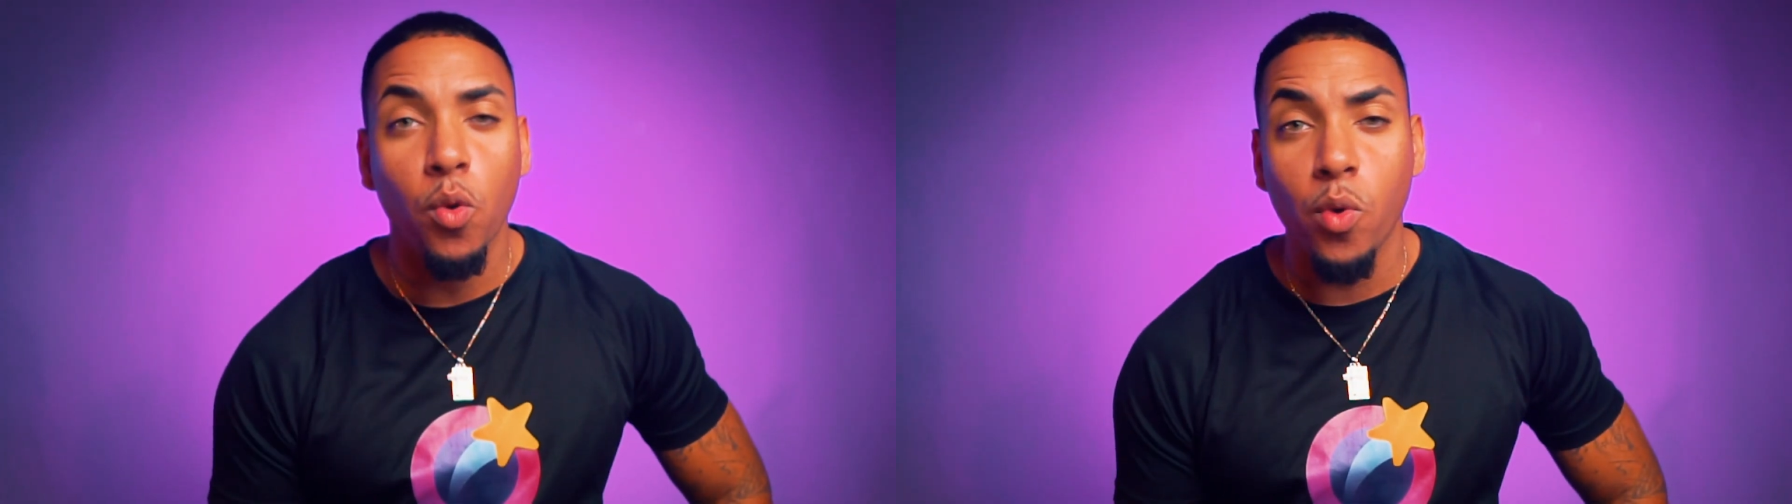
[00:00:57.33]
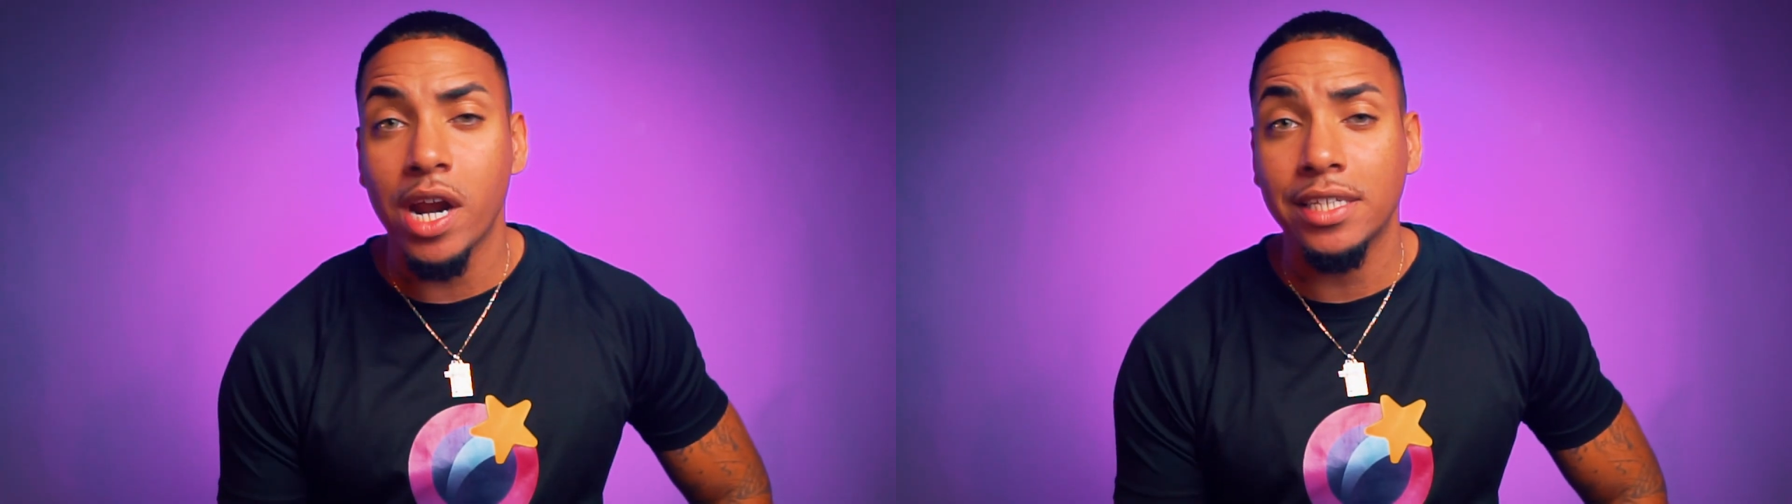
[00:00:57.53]

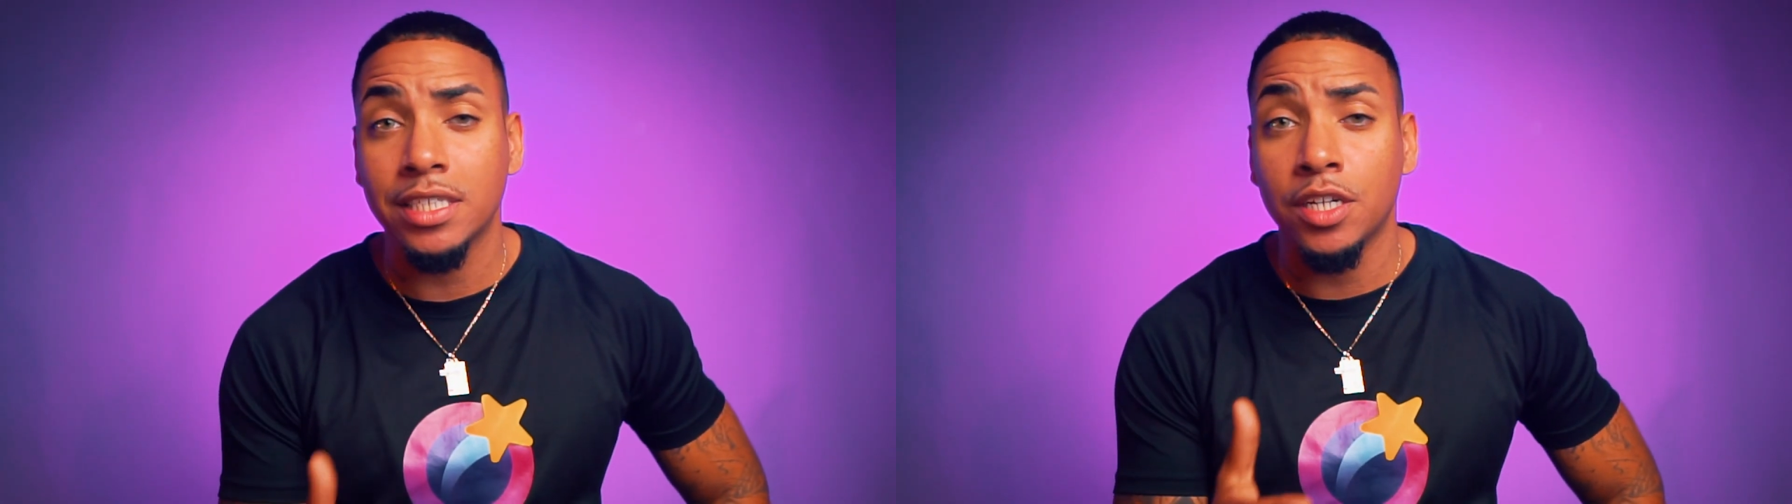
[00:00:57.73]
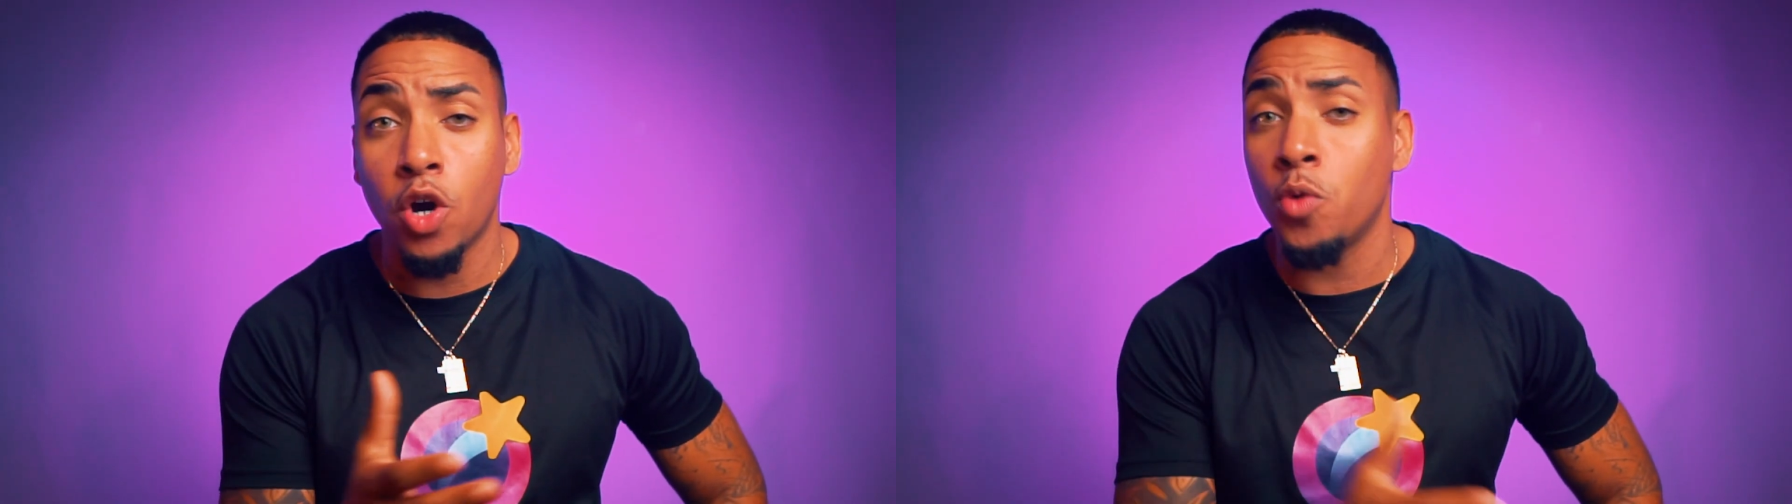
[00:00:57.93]
Whereas
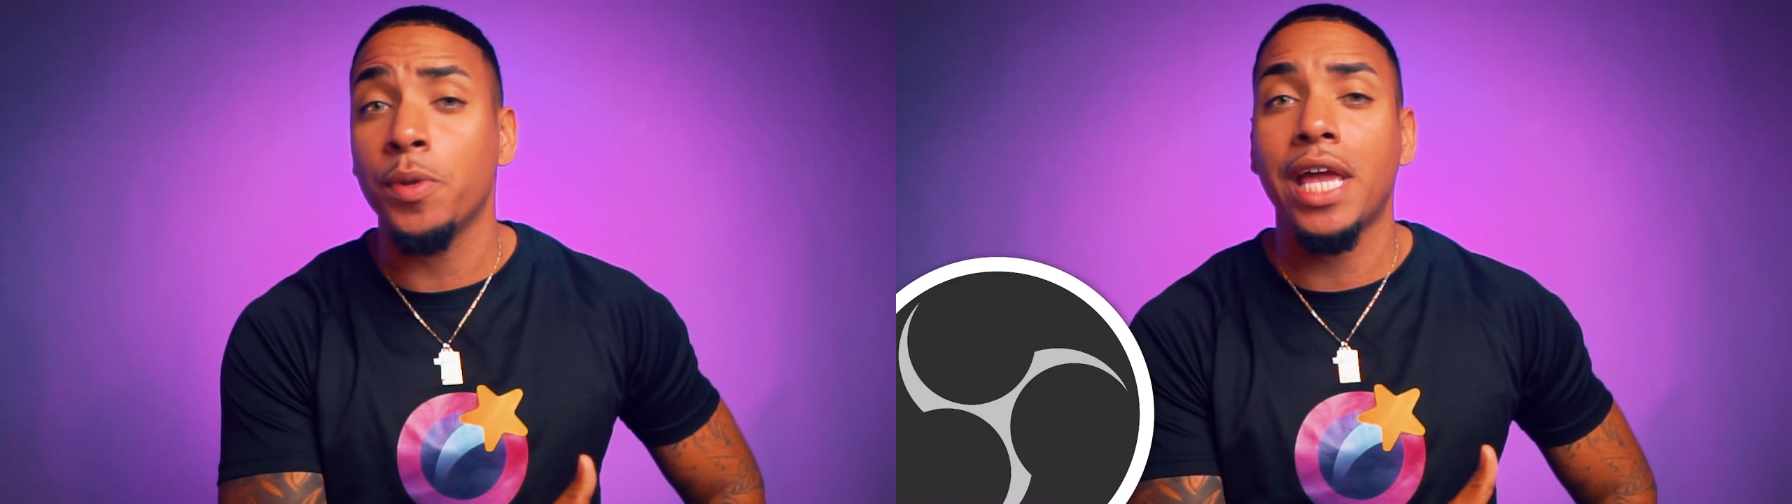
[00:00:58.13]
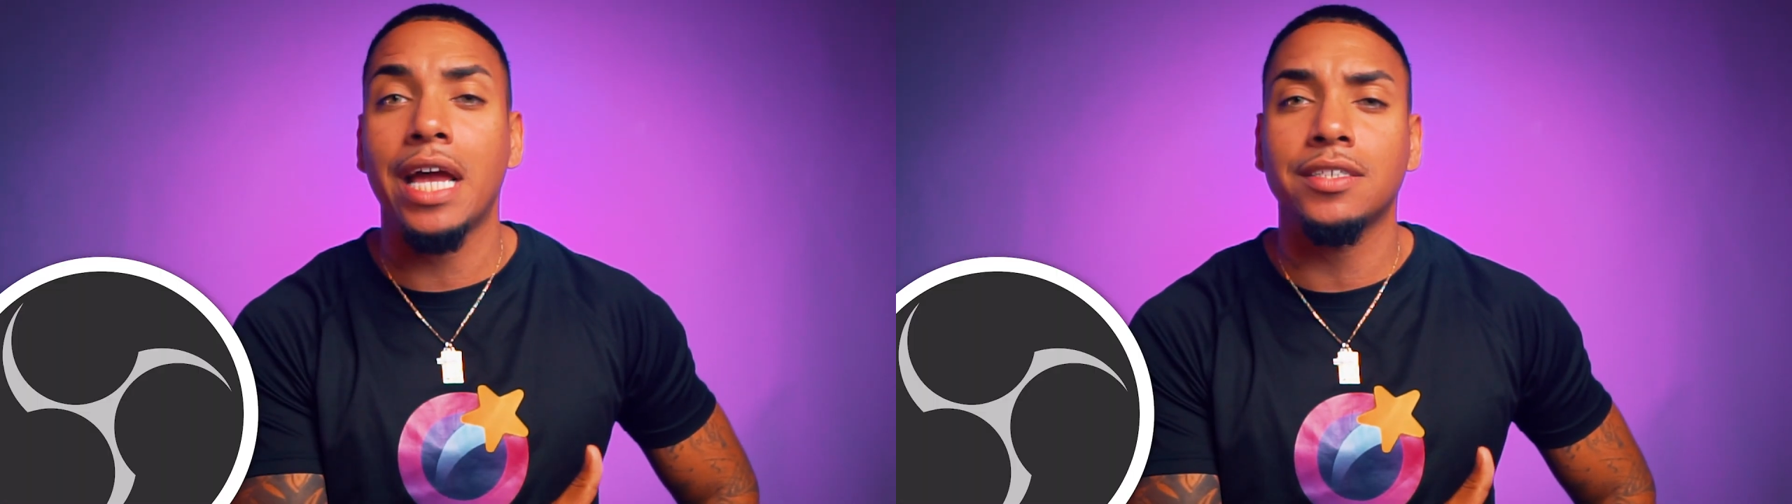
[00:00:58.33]
in
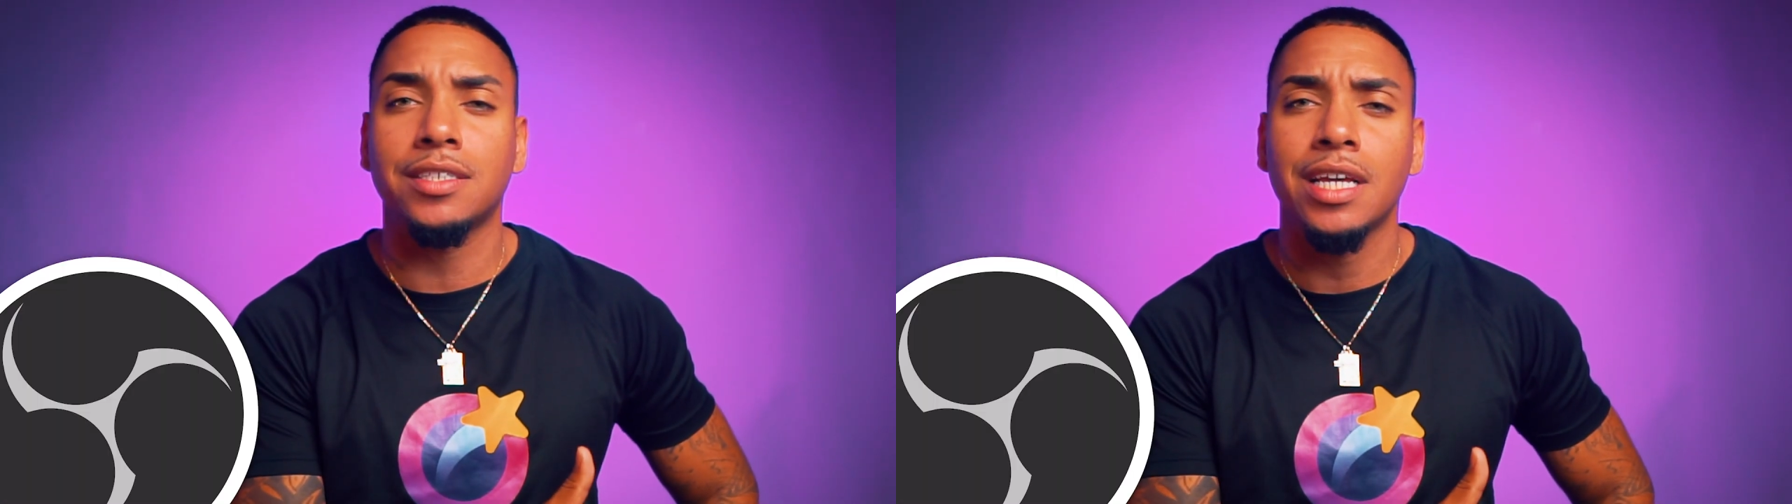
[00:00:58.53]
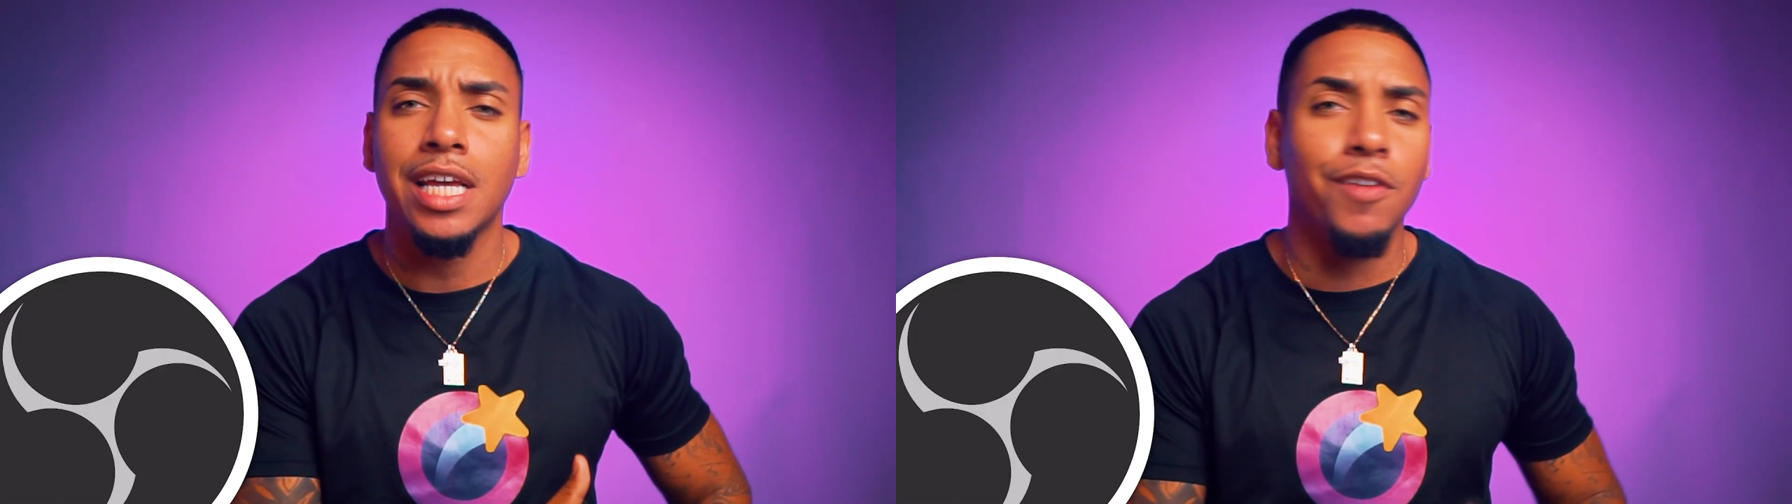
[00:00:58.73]

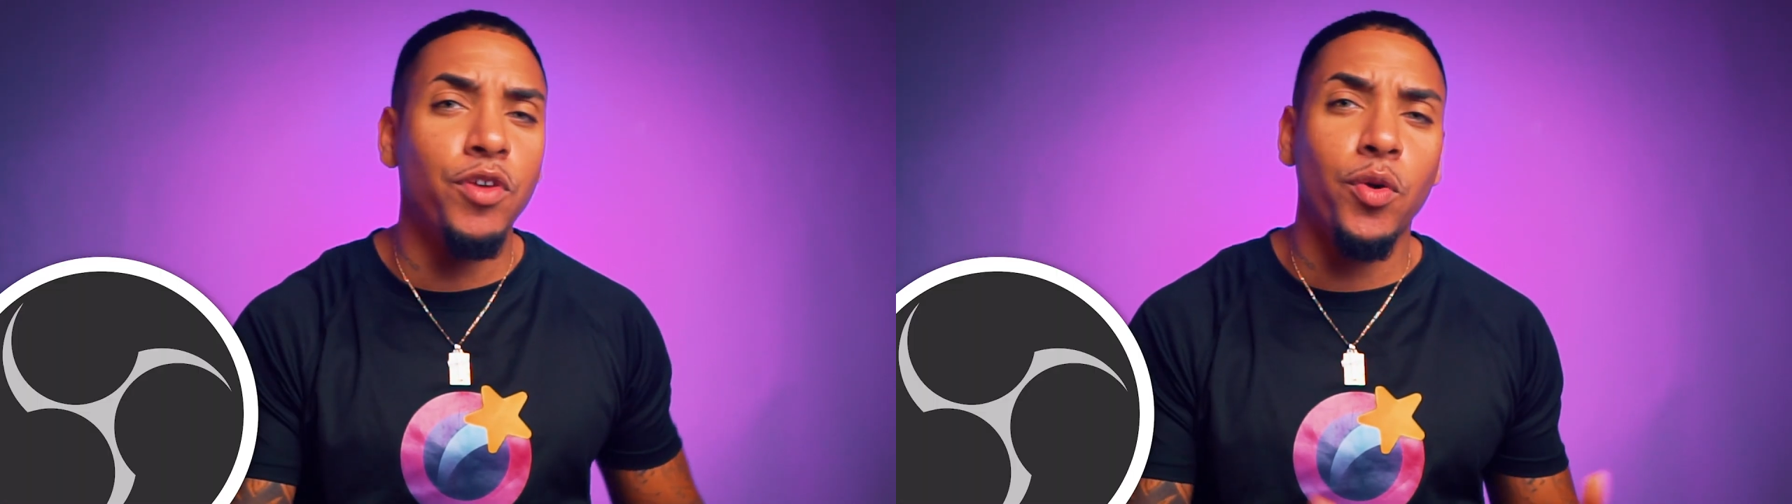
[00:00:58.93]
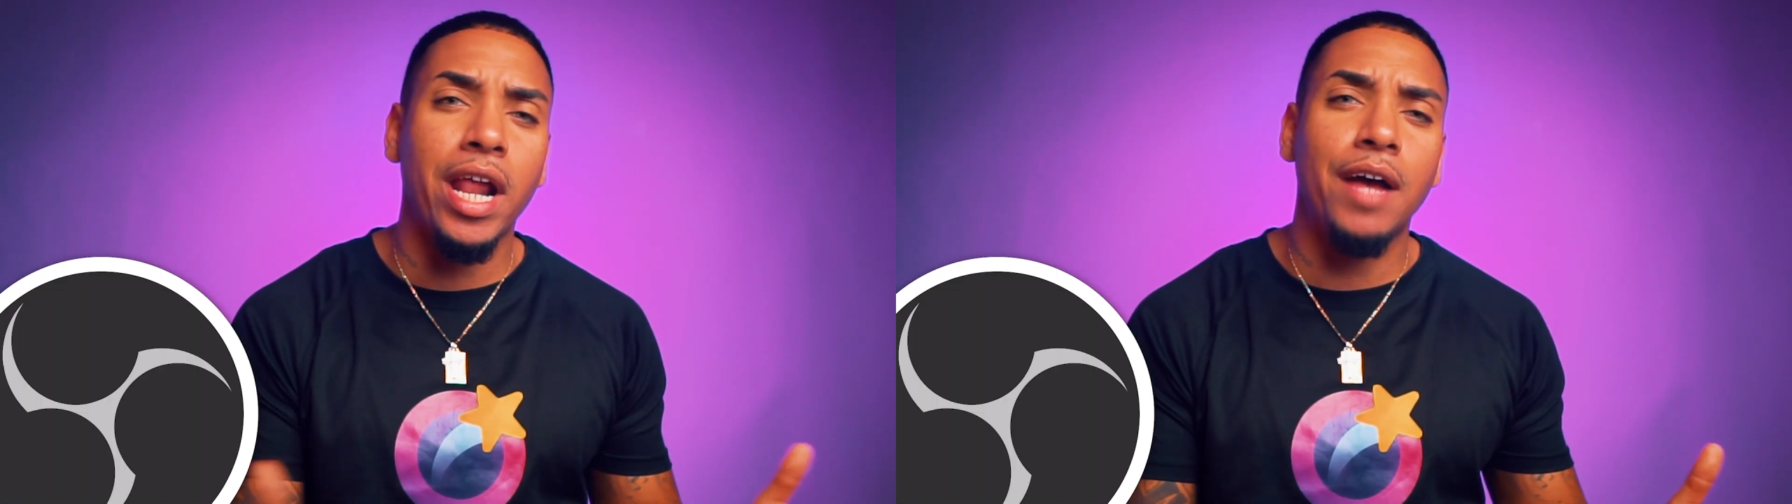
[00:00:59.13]
OBS, if
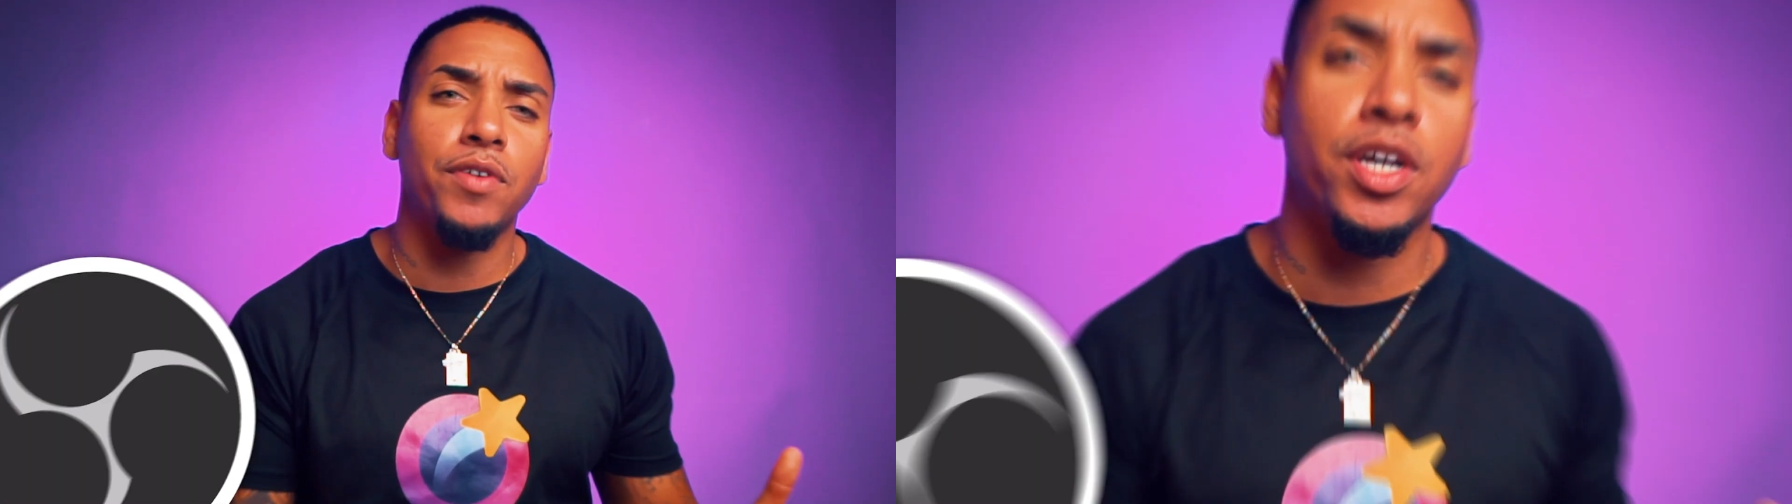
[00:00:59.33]
you don't have a